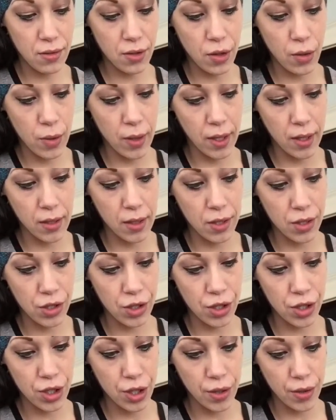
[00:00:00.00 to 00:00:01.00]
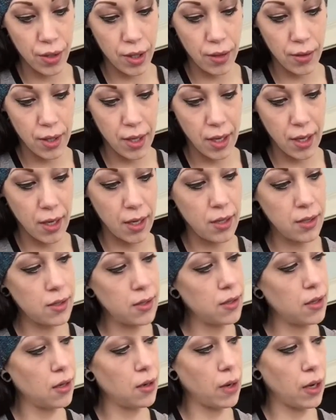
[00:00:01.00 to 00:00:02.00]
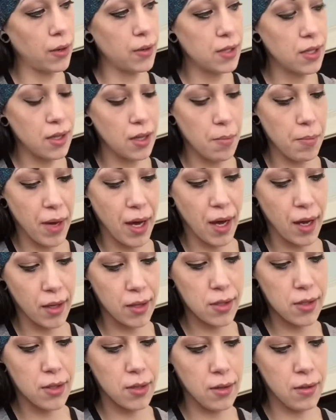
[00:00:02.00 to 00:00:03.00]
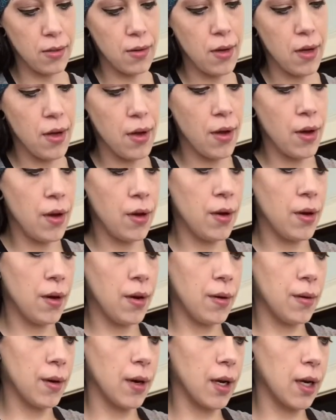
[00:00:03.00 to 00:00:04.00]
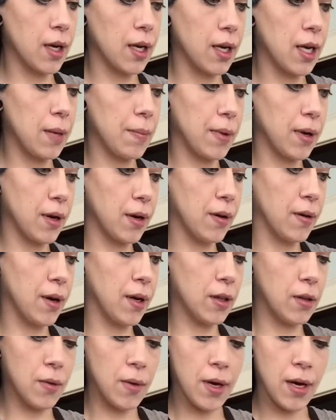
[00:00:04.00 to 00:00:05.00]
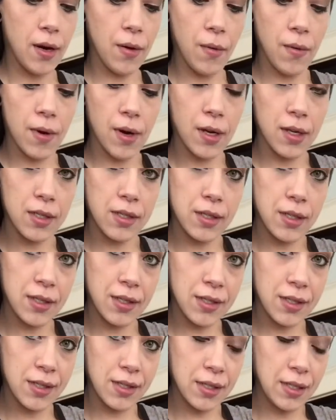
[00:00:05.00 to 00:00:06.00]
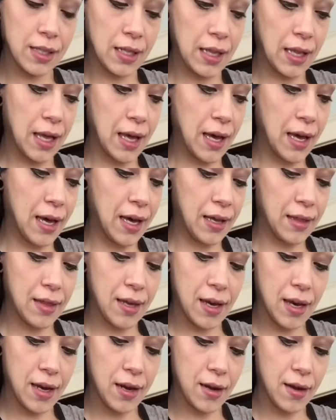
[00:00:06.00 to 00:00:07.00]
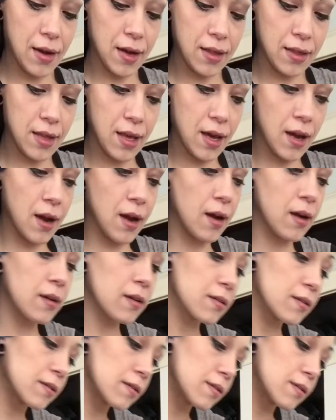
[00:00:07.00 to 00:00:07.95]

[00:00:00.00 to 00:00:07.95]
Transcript: quickly show you guys. Oh, I was at the back, so I'm going to keep it going the way it was. Slide that on there.